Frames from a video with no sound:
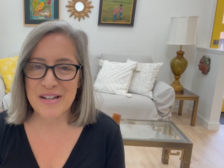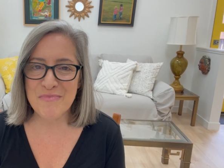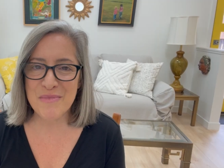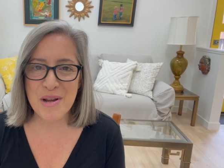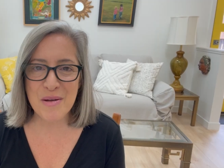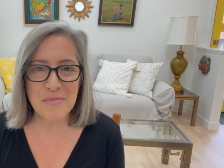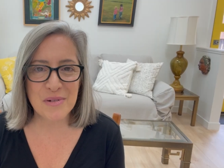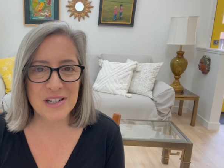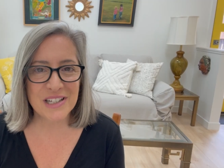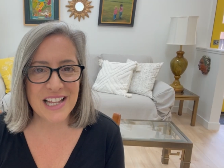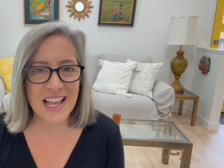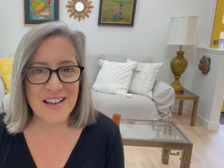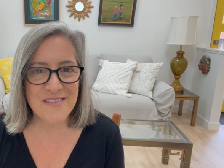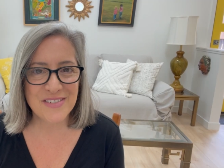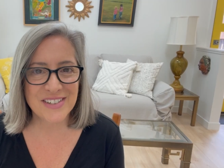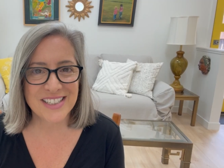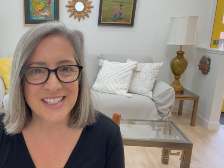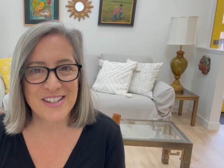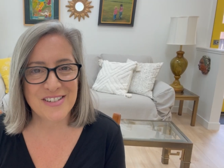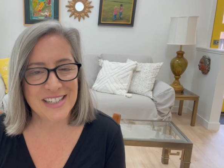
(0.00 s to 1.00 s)
number
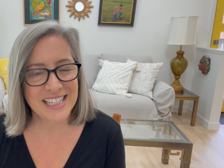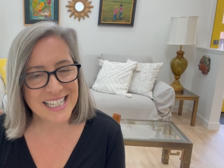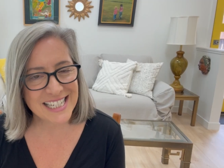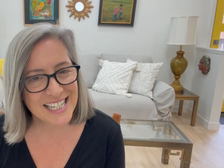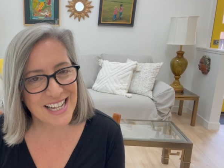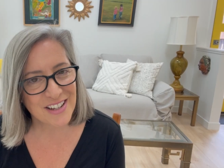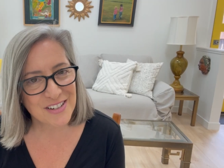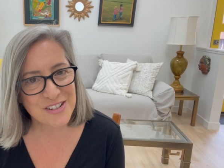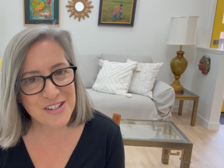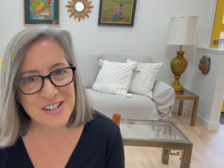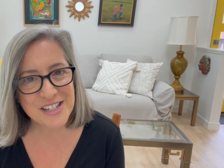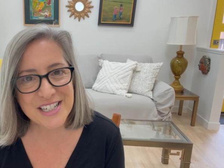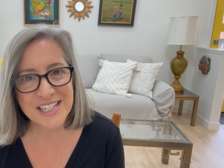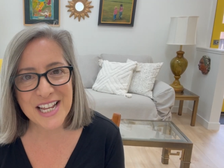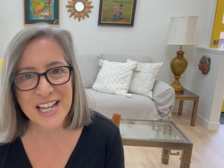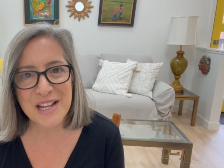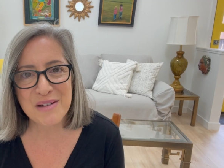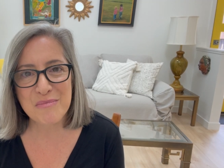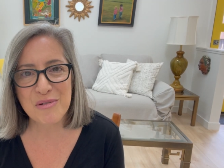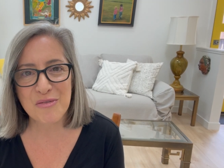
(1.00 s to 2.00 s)
11 you need to
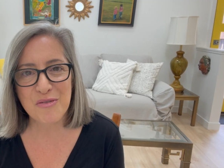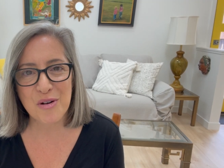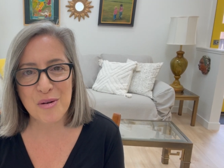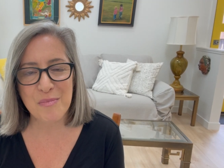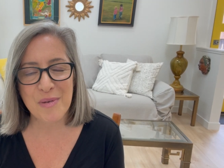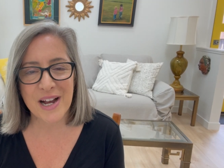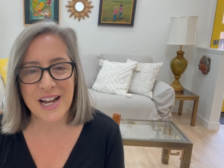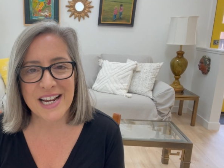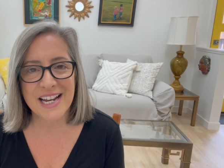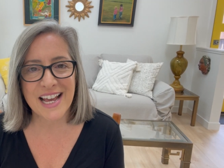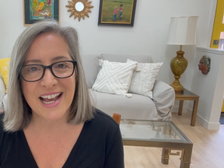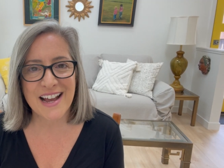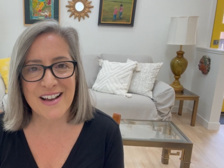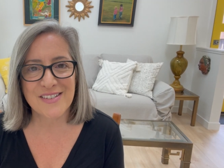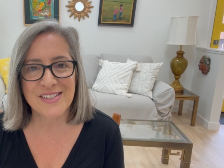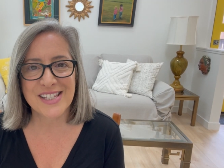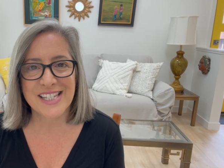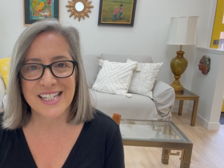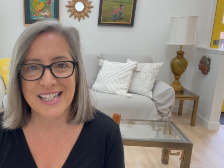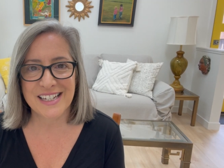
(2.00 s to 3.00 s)
understand before buying a
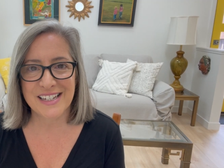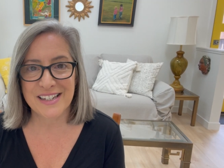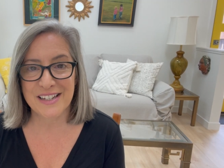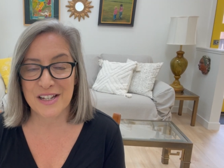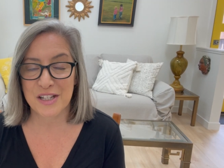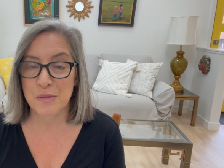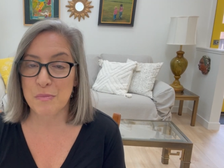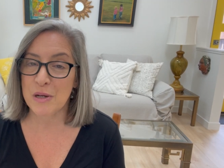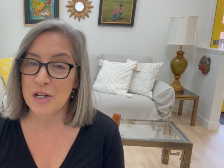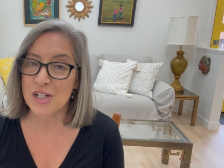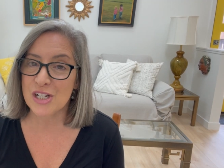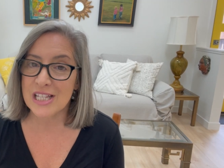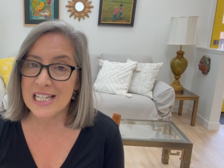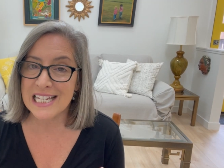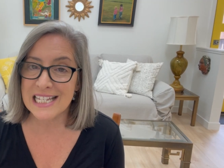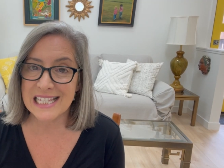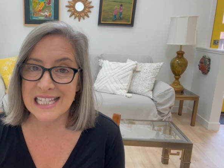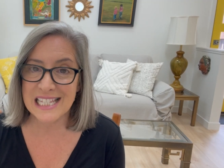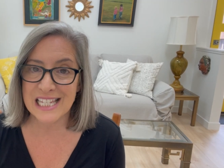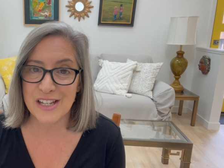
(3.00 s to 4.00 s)
house especially
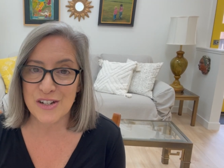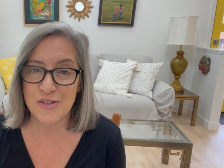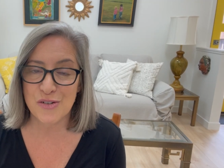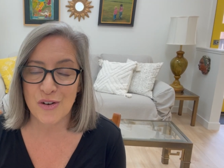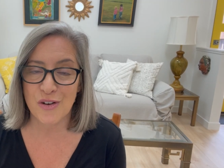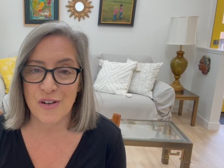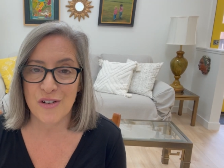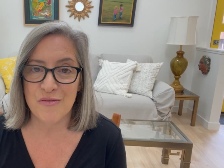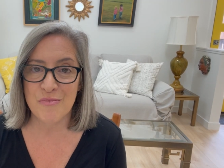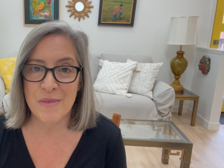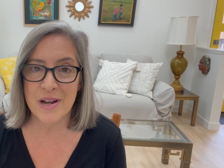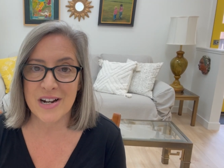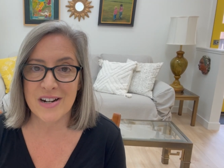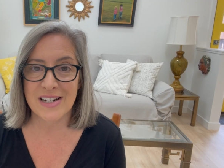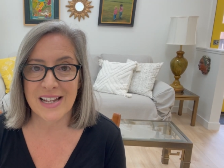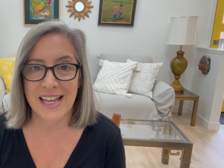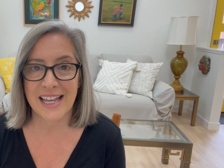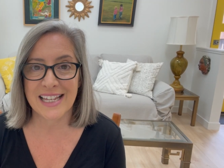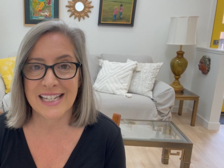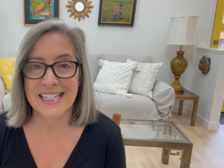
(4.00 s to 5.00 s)
in Centro of
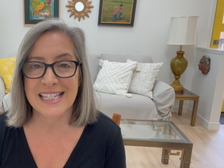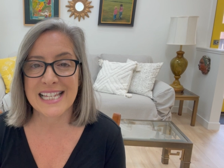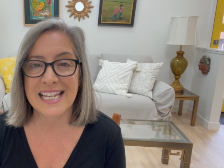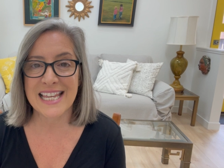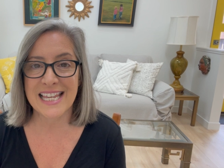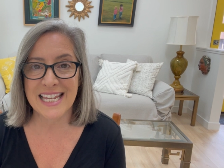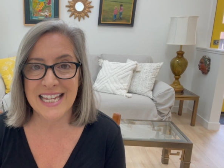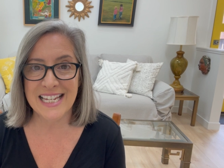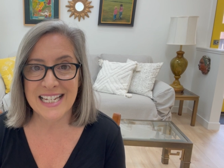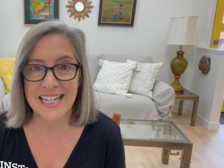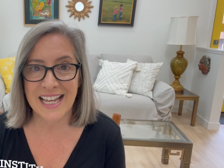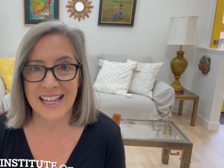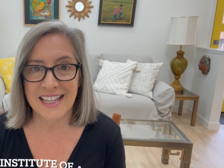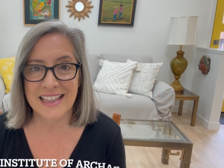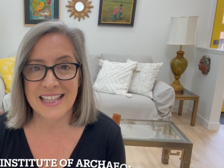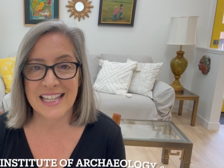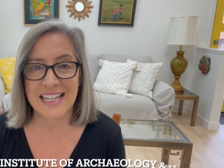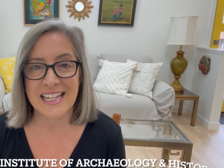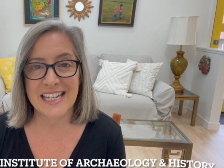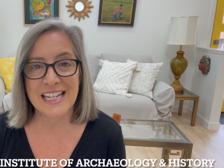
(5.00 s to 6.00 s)
Mérida, is
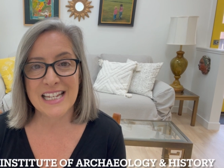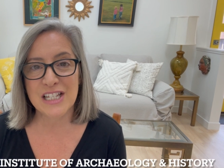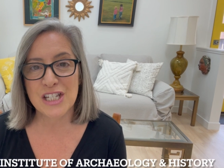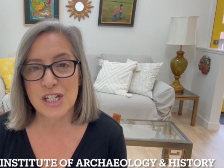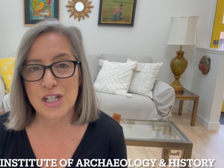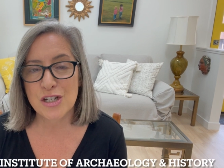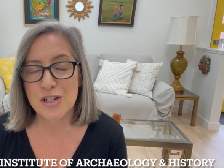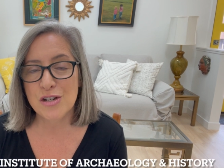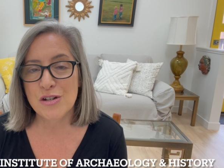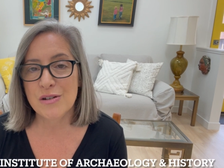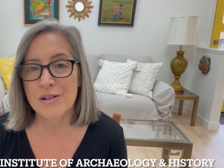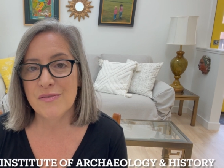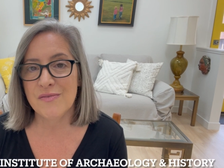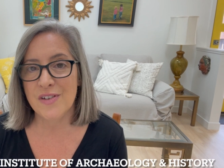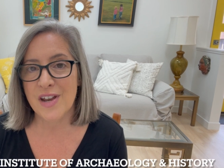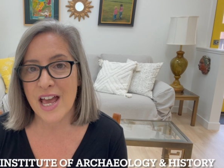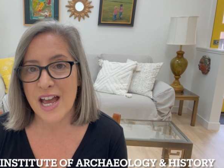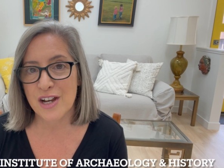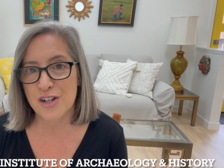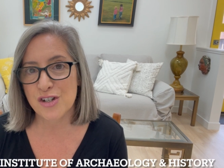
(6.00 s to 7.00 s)
INAH, the Institute of
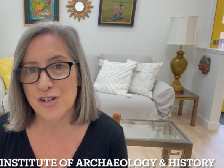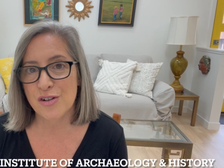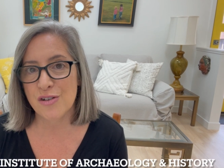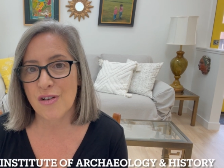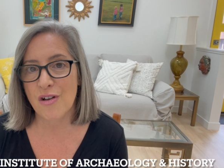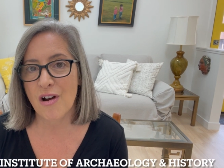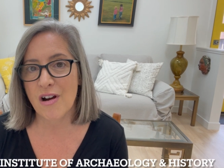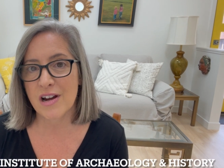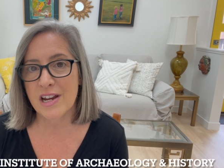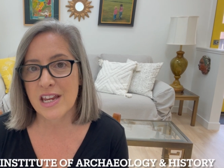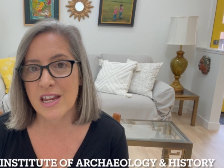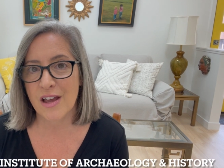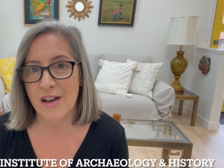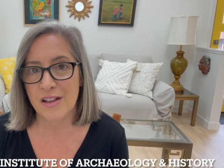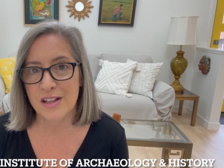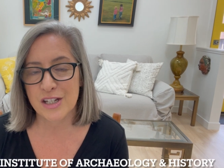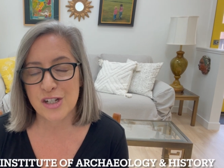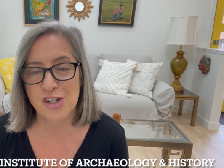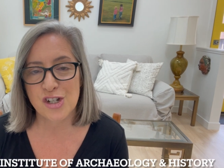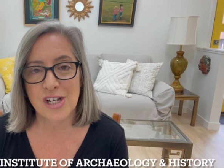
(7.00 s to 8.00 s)
National
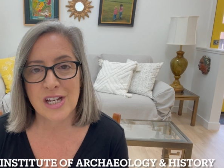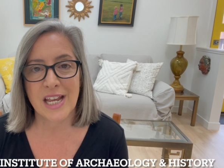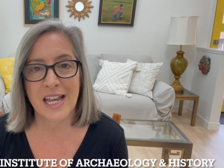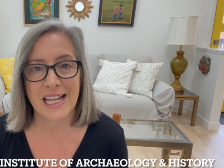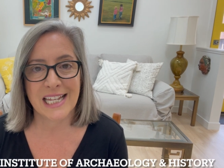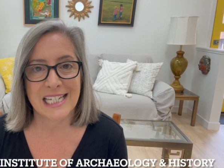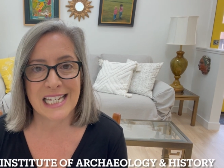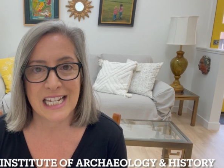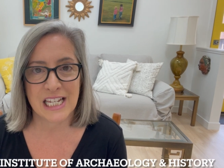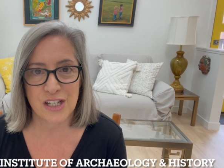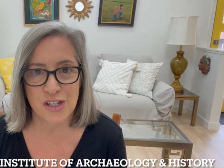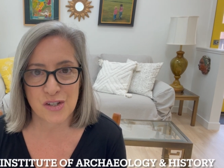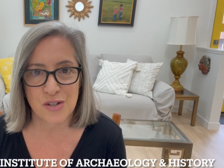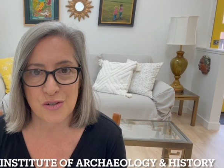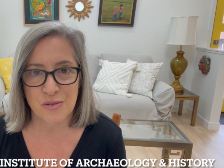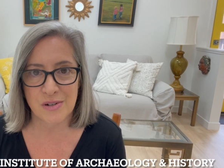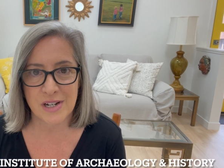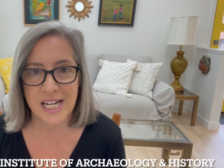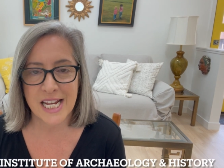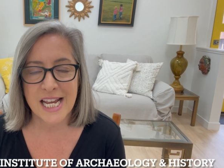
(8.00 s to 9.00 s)
Archaeology and
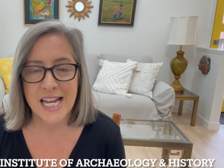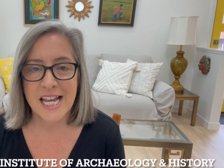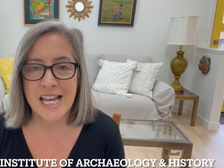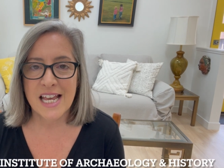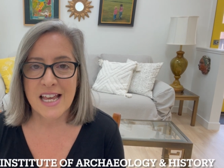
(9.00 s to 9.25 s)
History.